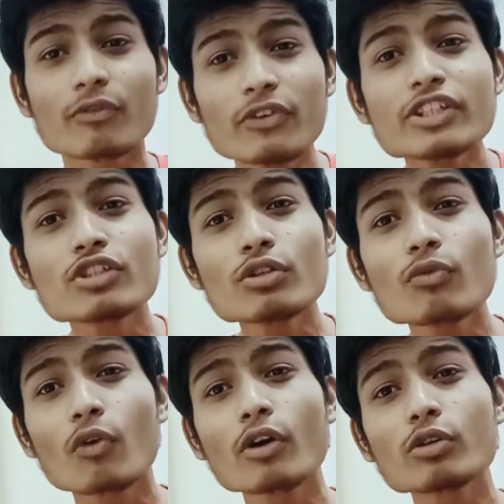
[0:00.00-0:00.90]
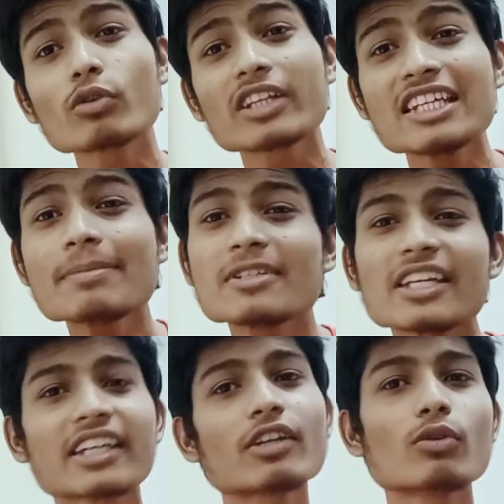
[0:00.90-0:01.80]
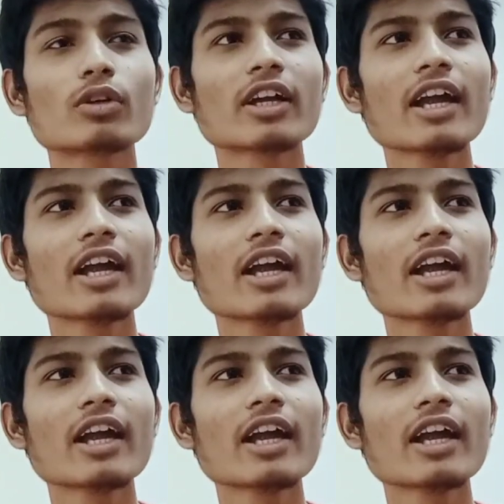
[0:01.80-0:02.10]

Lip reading: which you want to keep secure,